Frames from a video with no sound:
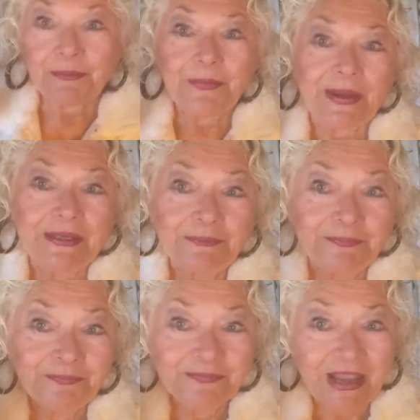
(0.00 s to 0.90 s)
but
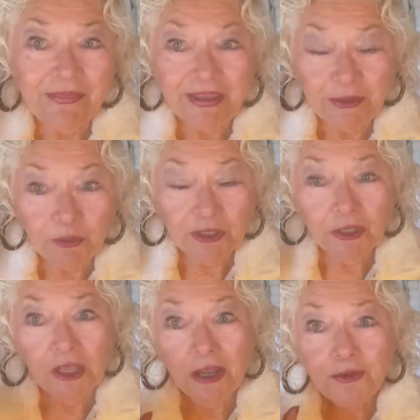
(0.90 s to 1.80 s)
I think we'll
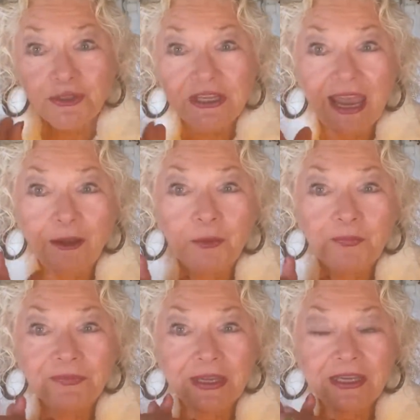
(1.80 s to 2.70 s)
close now.
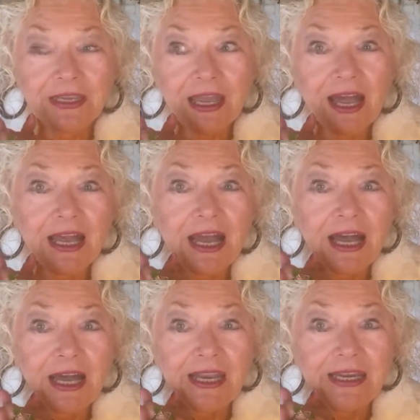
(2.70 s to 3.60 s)

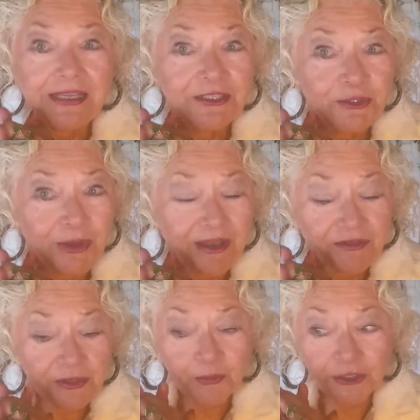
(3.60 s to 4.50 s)
I do have
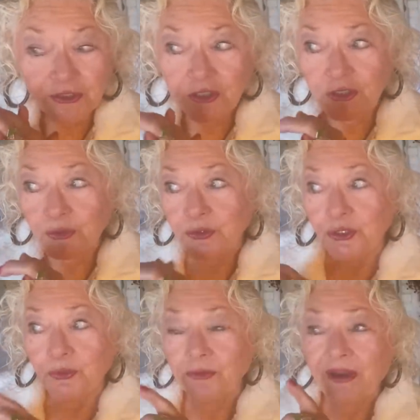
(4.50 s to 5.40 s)
some work to do,
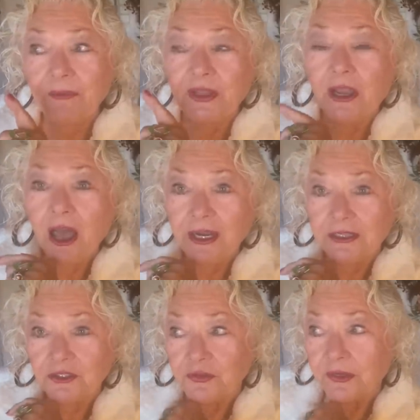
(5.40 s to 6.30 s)
too, around the
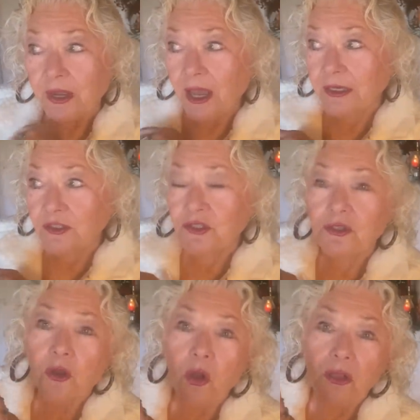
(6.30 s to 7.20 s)
cottage. The cottage is
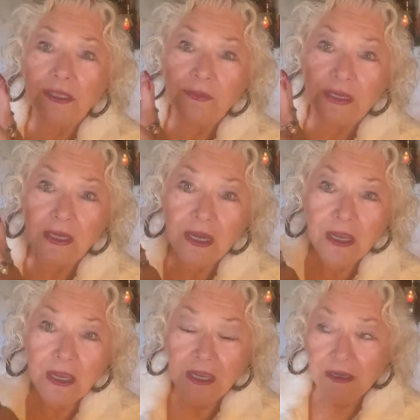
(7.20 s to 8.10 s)
calling me.
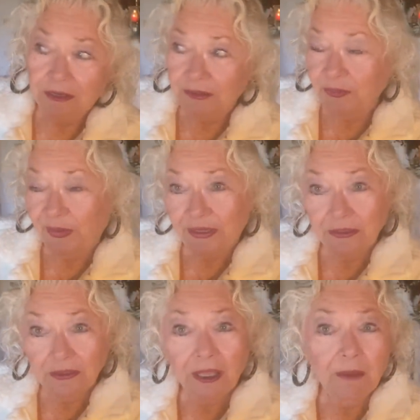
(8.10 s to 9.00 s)
It's
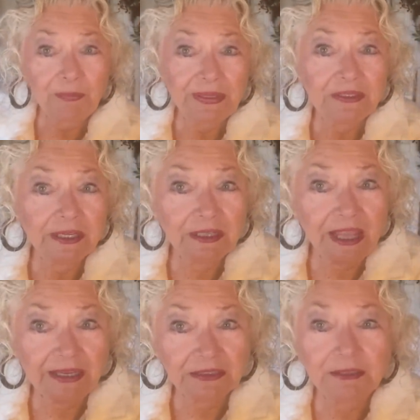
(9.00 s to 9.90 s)
been a bit
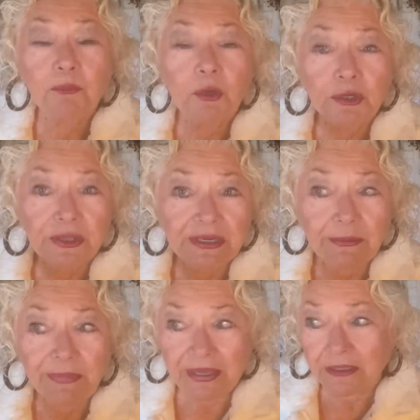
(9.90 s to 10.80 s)
neglected, more than a
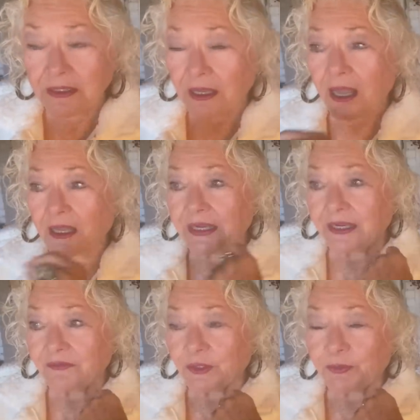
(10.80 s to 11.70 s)
bit. I
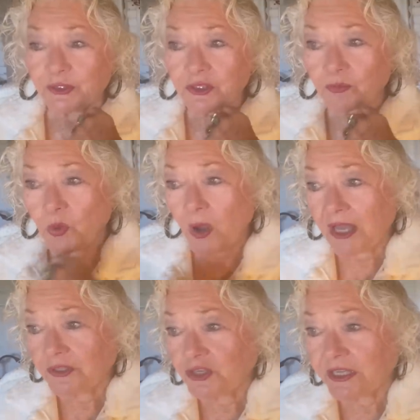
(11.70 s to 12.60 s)
have to put some
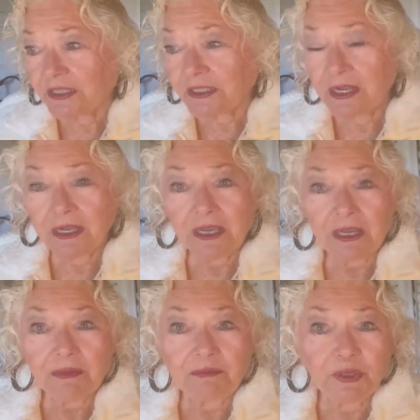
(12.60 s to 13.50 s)
wash in.
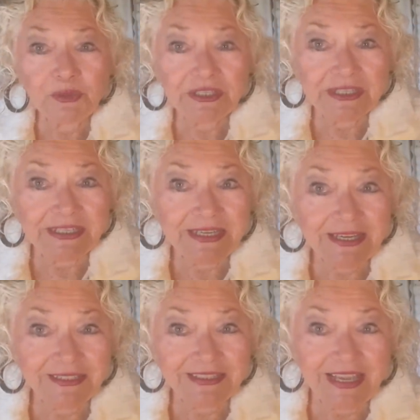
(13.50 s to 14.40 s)
Moosie
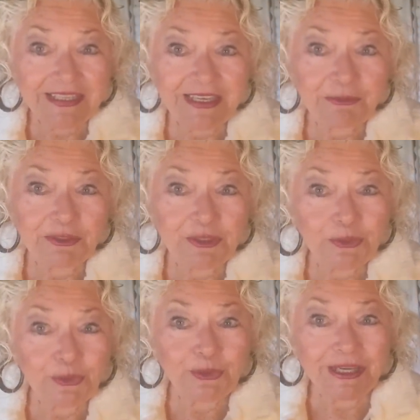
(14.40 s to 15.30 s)
said he would
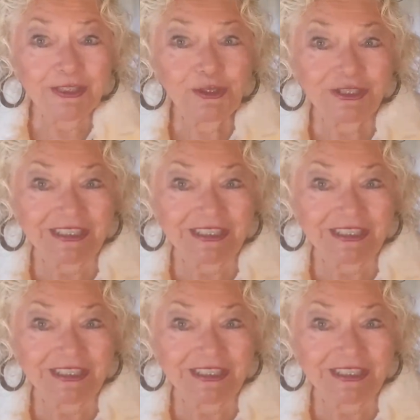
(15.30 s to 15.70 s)
do kitchen